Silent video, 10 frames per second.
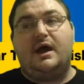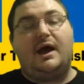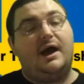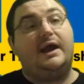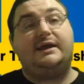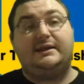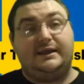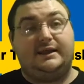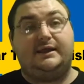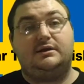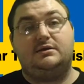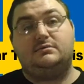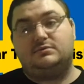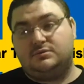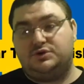I need
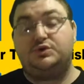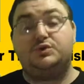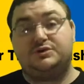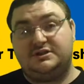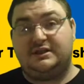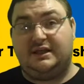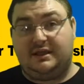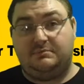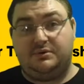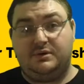to sleep.